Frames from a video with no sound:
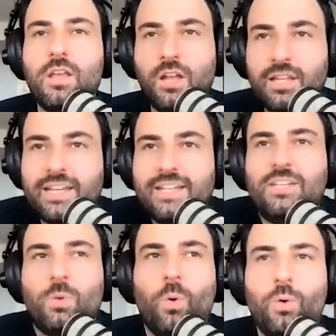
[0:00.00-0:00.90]

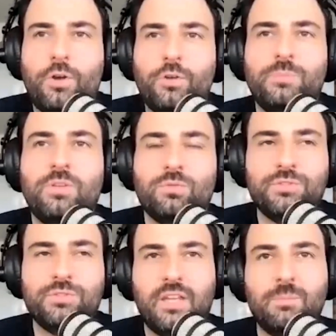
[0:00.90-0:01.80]
collecting all those
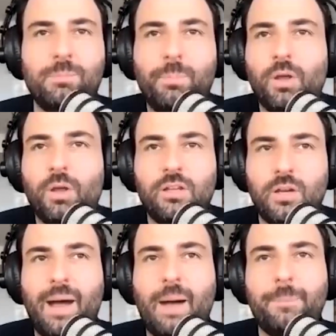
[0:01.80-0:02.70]
minerals and then bottling
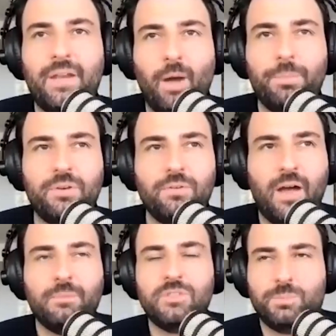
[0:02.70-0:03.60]
them up and helping
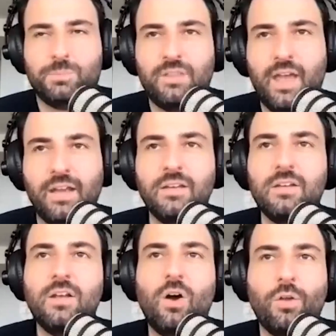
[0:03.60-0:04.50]
farmers spread that
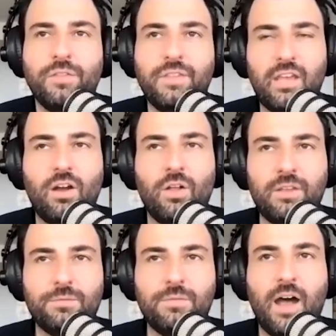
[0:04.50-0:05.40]
on
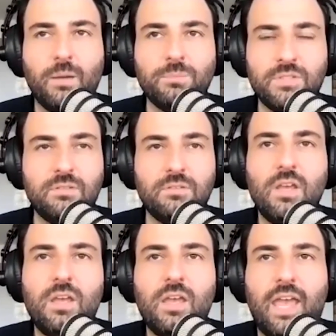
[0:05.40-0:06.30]
their farms, and
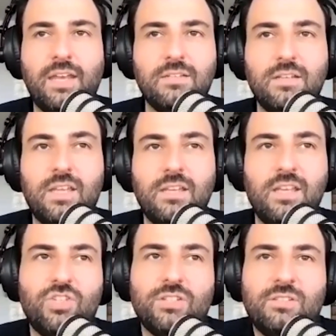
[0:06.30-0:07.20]

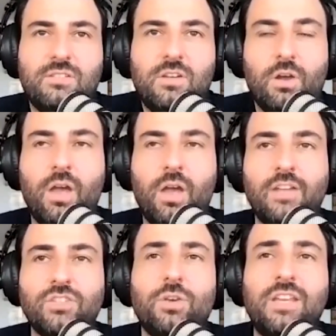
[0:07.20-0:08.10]
is just,
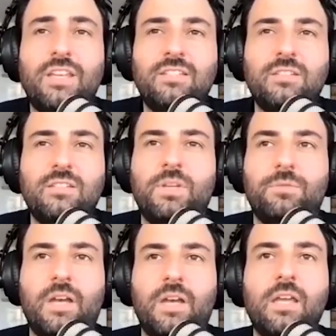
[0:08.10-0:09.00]
so is this a bit
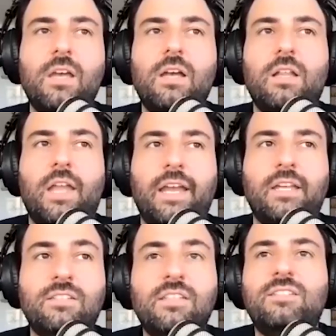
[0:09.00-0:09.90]
of a, like,
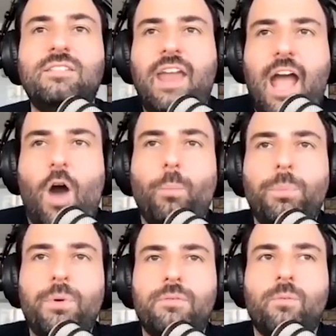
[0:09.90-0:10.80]
does this then
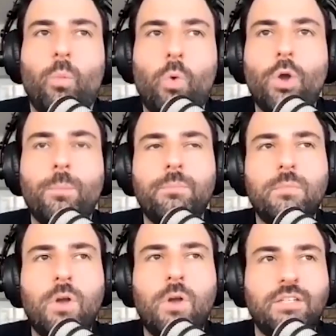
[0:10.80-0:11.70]
help worm
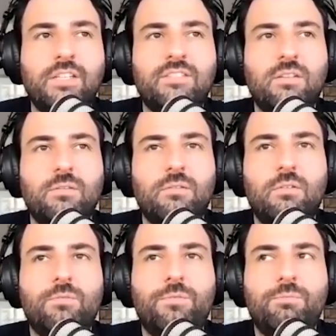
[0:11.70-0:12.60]
colonies
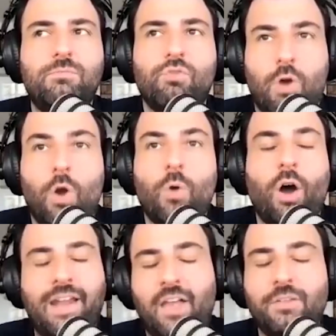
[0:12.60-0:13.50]
grow
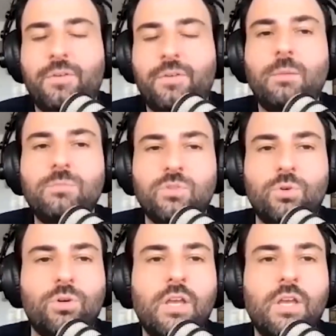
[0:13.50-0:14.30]
on other farms, or